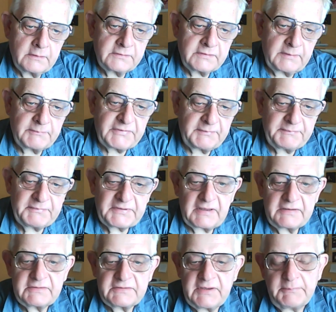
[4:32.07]
Sometimes
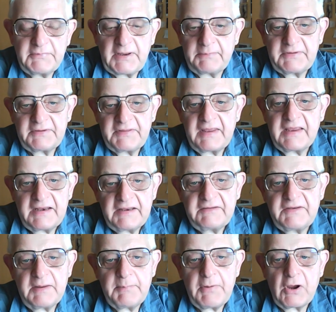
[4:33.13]
I think it is
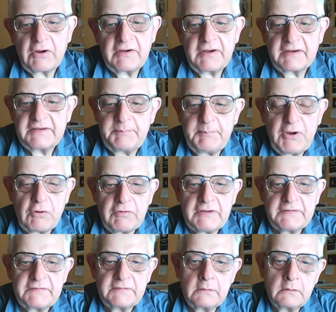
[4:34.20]
the American
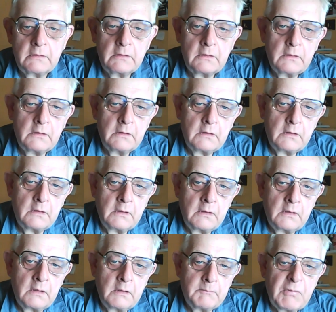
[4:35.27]
experience.
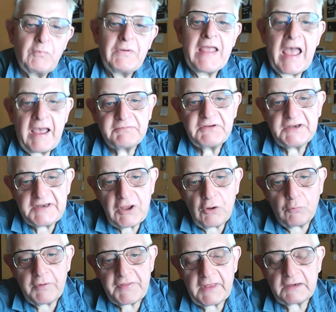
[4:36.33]
But we have to
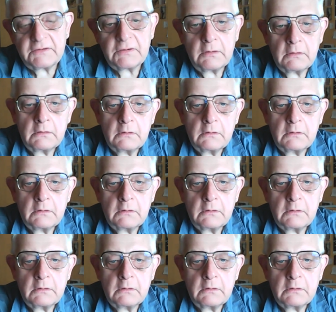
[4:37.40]
deal with it.